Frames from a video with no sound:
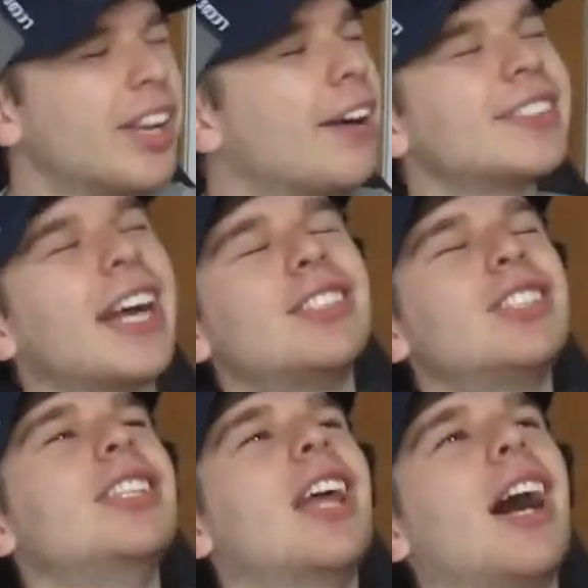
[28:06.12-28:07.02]
that was
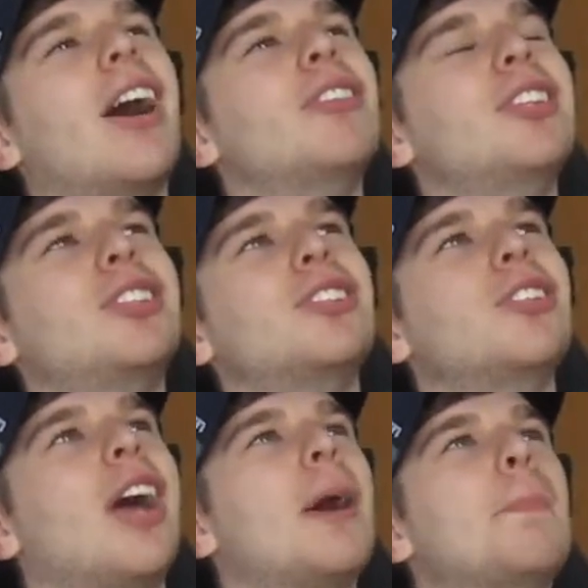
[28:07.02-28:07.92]
actually, that
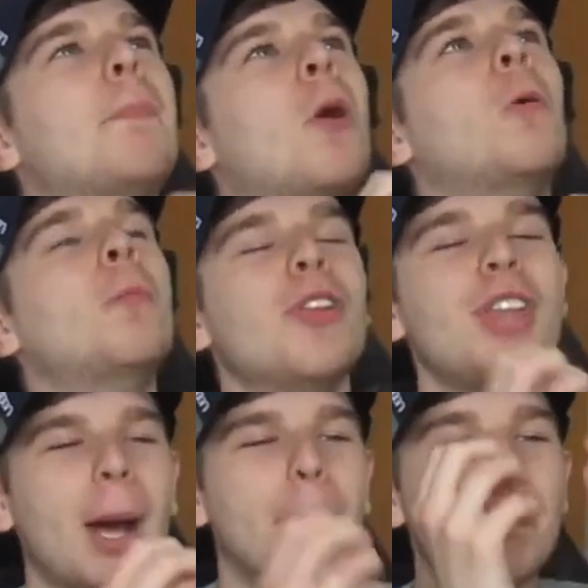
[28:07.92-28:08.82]
moment
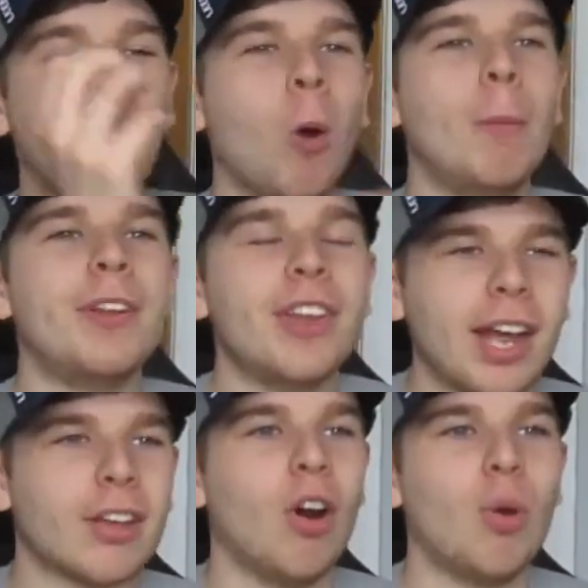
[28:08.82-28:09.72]
that
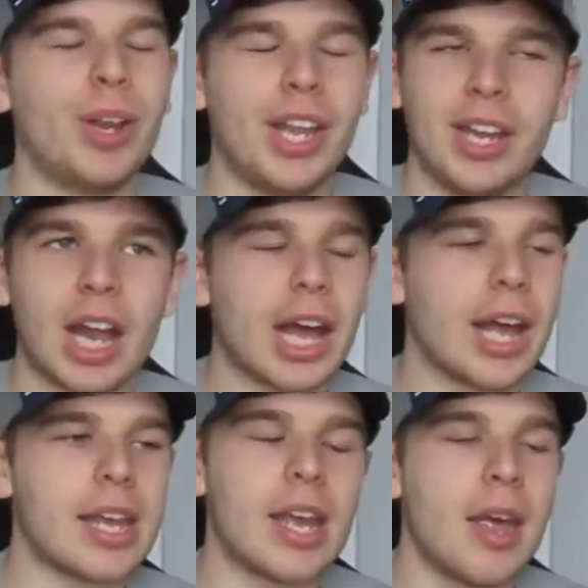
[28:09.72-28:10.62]
goal went in, I